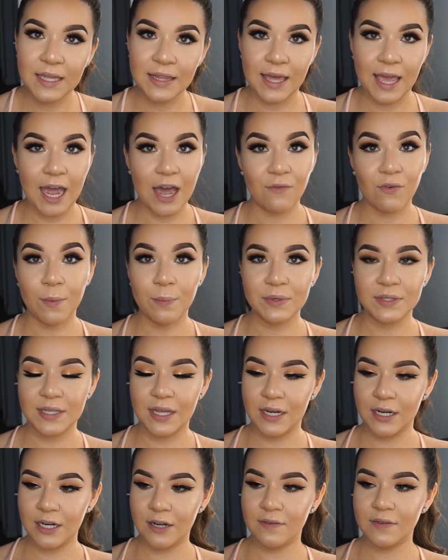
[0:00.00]
they have
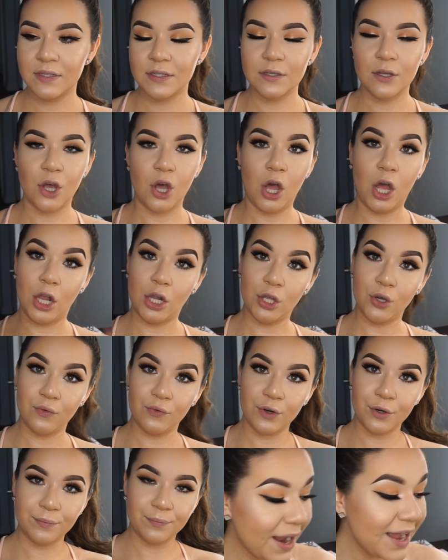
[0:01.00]
representatives all over.